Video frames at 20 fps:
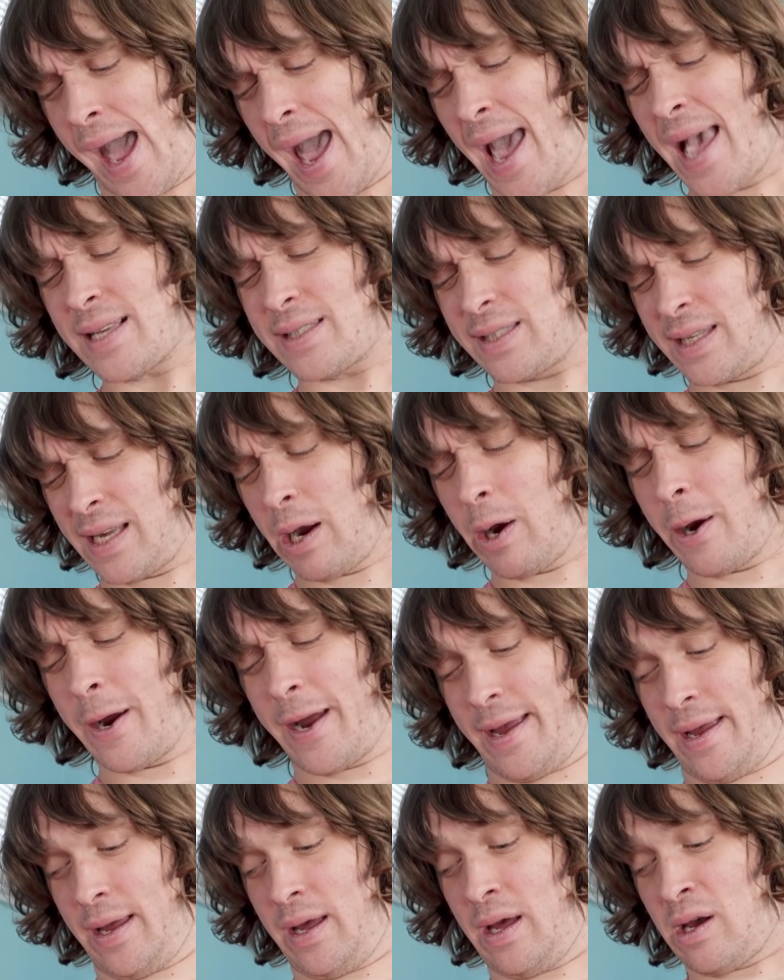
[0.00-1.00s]
Hey
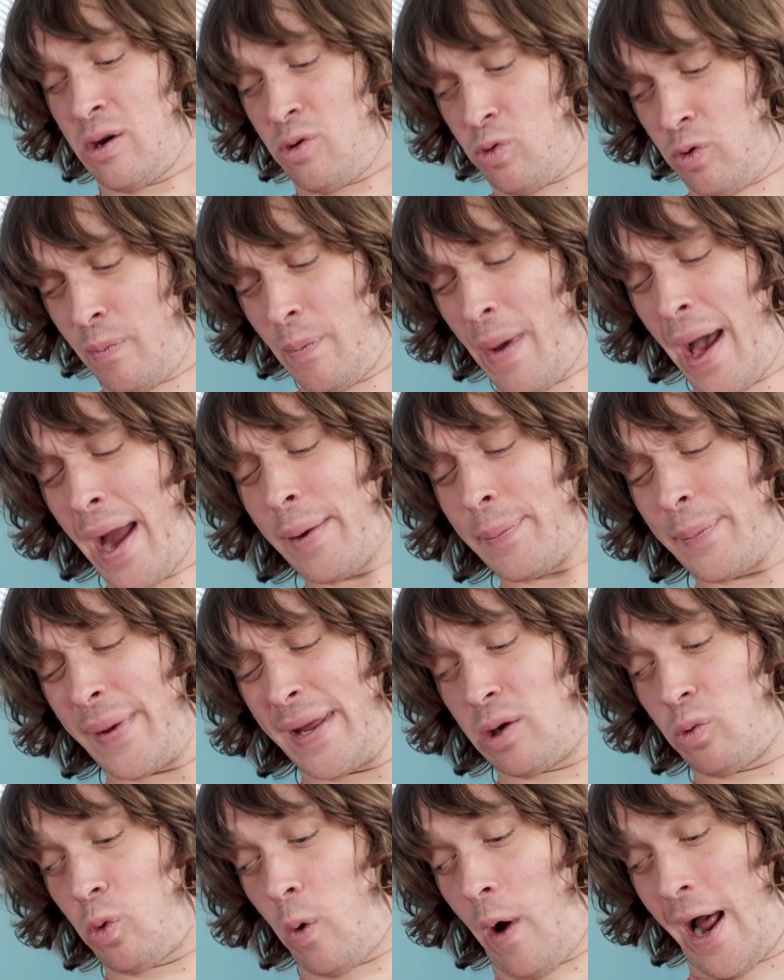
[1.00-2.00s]
Siri, remind me
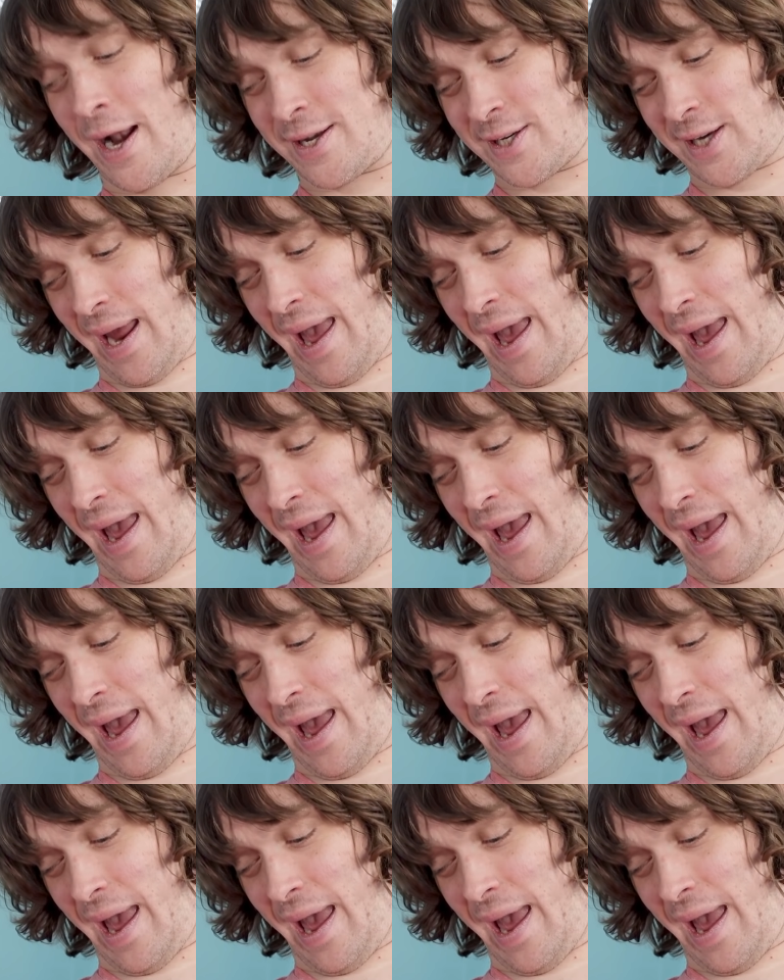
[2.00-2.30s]
to watch